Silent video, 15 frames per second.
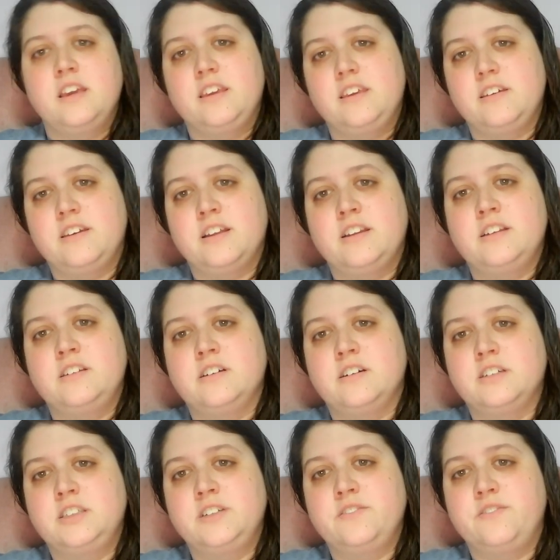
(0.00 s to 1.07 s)
You can
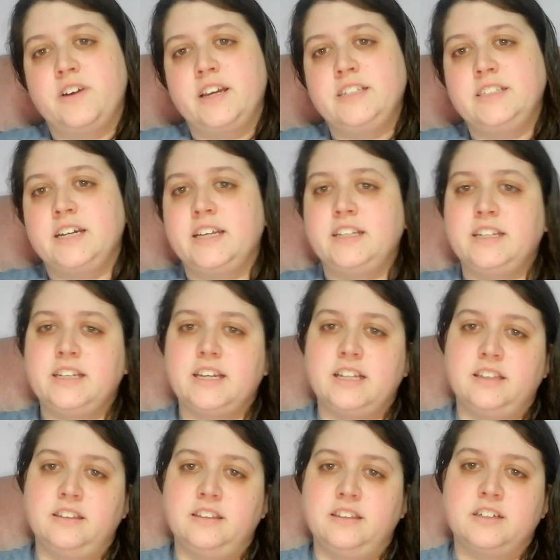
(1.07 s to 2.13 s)
indulge in fine dining
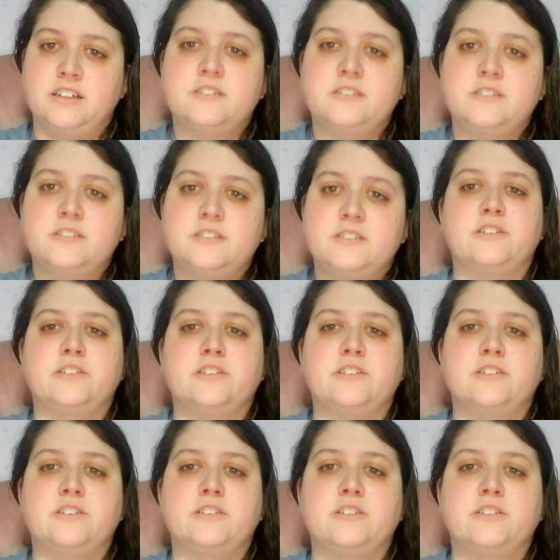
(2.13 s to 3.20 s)
and luxury resorts
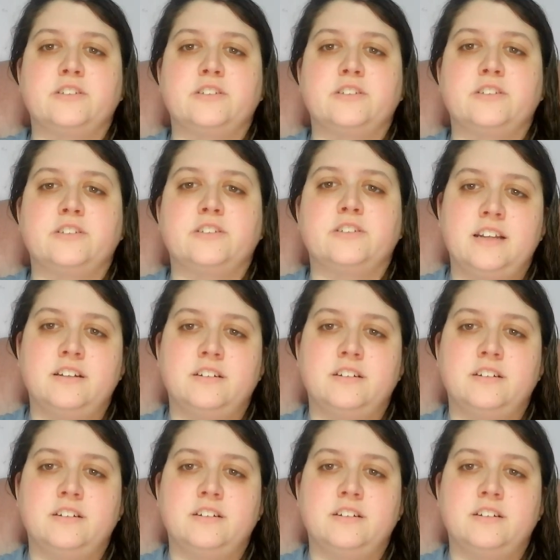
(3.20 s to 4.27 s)
in Positano.